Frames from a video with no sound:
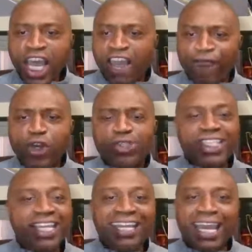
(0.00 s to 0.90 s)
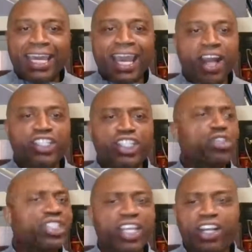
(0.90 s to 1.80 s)
If you see that daycares in
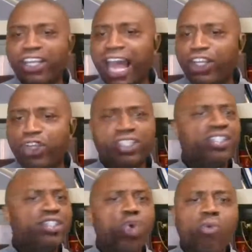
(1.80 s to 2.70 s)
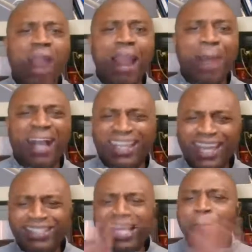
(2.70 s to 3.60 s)
your city are not doing right by
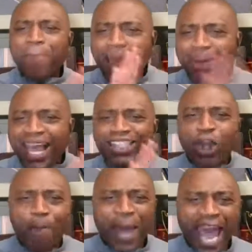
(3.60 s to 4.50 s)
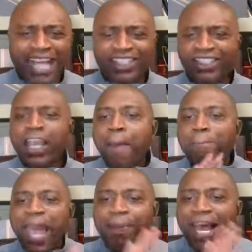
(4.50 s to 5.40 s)
kids, maybe that's your passion.
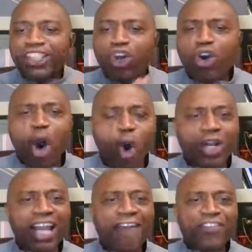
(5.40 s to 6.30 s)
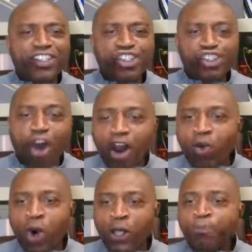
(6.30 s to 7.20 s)
Maybe that's your goal in life, is to
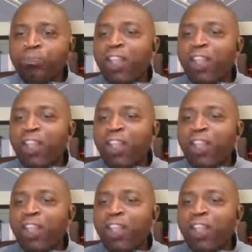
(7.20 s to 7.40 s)
start one.